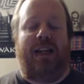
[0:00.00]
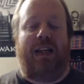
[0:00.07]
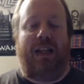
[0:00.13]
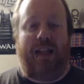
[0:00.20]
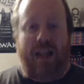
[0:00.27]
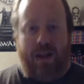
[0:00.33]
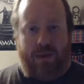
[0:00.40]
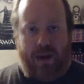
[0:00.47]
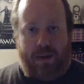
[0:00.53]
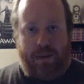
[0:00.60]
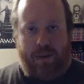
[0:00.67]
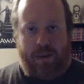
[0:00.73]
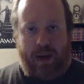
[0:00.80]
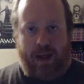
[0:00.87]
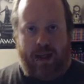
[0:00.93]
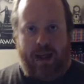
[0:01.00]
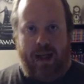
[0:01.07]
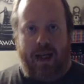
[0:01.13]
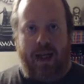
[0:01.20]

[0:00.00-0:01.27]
a getaway point.